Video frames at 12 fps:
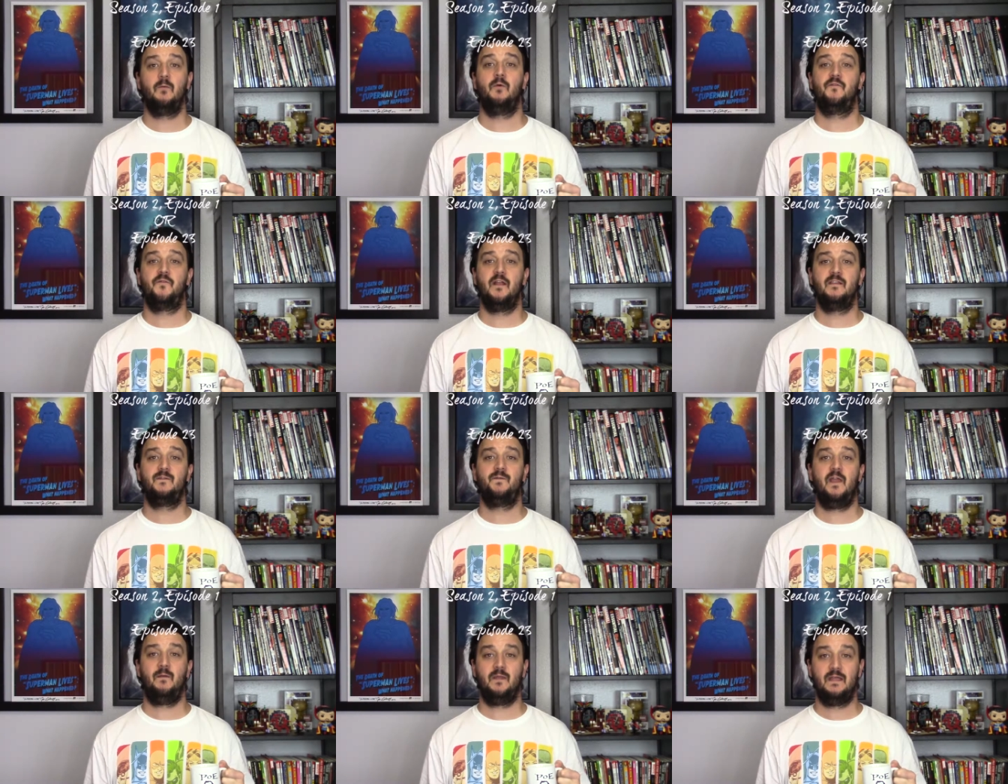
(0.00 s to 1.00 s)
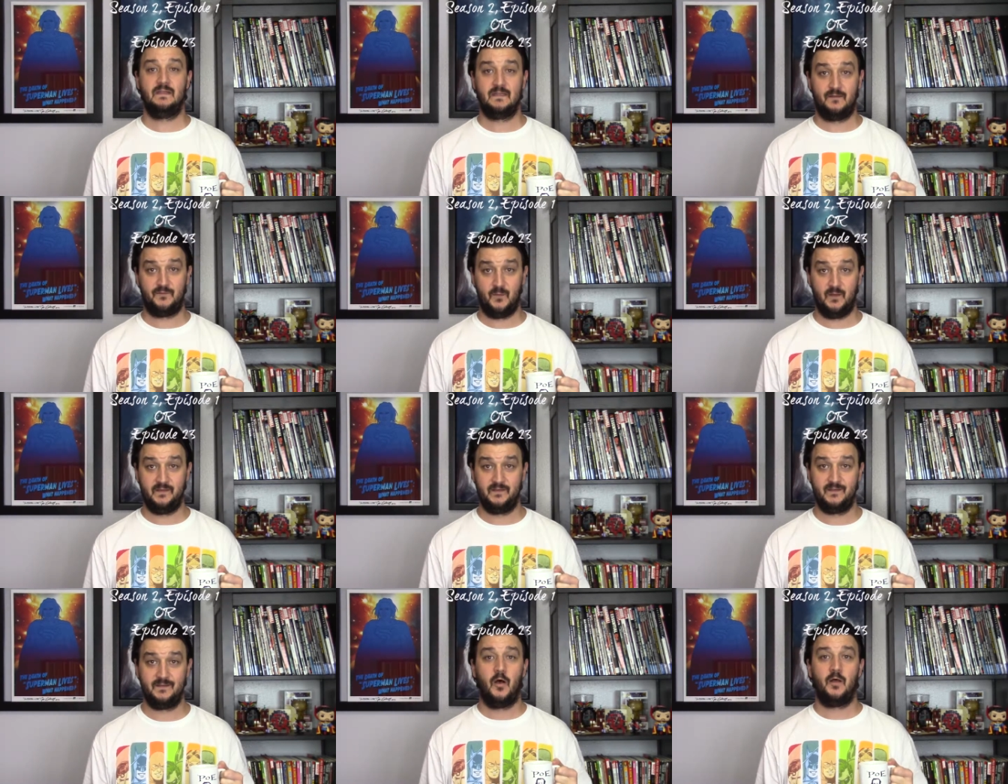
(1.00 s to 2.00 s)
it with friends, family, and loved ones.